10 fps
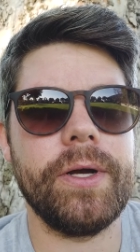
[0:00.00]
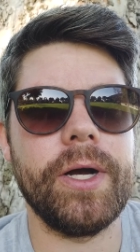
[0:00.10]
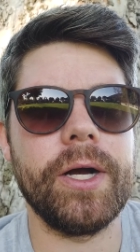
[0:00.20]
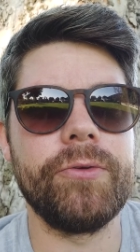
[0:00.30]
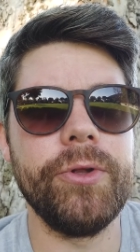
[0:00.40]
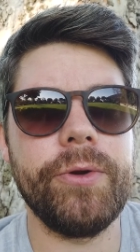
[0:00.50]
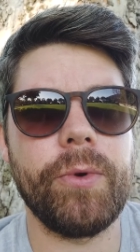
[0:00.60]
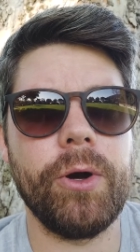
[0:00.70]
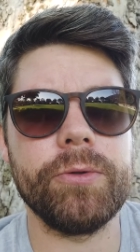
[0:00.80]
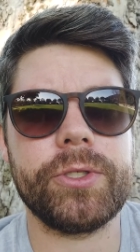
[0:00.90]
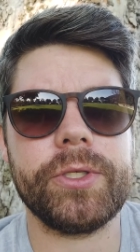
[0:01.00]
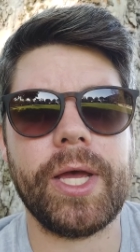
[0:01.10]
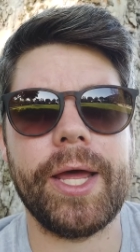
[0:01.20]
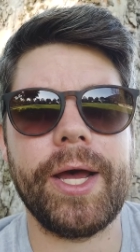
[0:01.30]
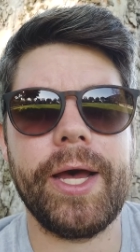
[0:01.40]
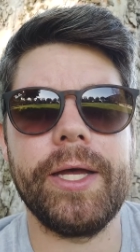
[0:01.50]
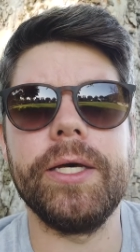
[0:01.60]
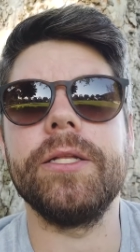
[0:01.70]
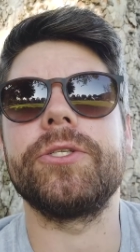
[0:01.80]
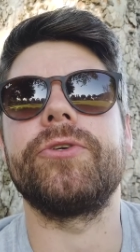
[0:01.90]
uh, Guðni wrote and I
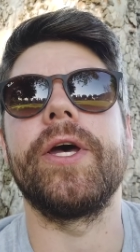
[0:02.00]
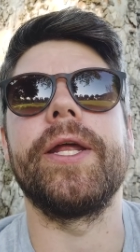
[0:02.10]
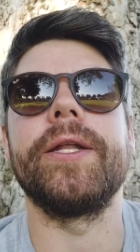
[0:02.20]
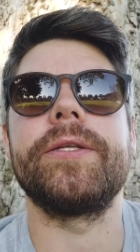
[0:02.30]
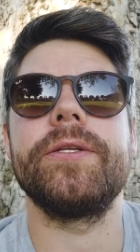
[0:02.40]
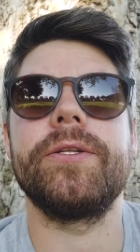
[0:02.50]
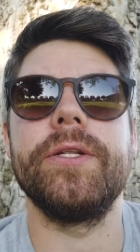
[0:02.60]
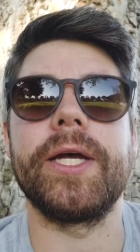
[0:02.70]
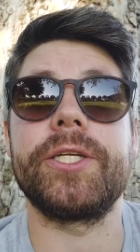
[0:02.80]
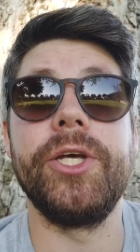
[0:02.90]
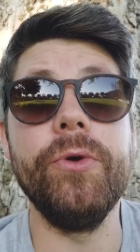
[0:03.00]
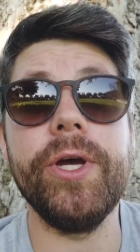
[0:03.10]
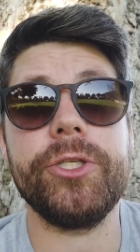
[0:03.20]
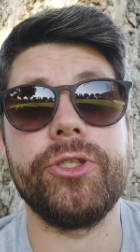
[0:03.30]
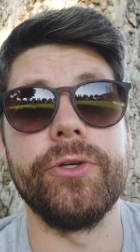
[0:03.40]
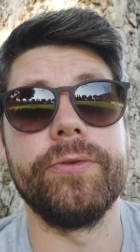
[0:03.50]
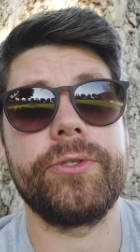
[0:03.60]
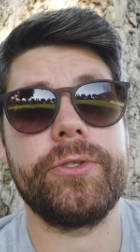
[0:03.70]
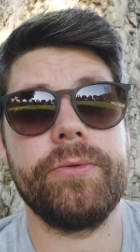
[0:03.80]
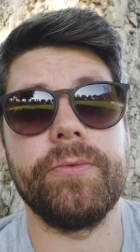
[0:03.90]
illustrated like two
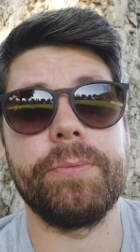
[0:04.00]
issues.